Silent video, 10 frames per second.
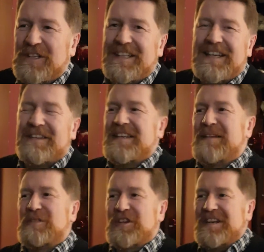Definitely. I think
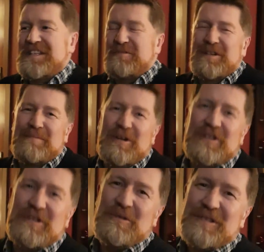I'm the crazy one
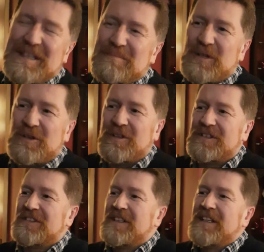amongst the whole team because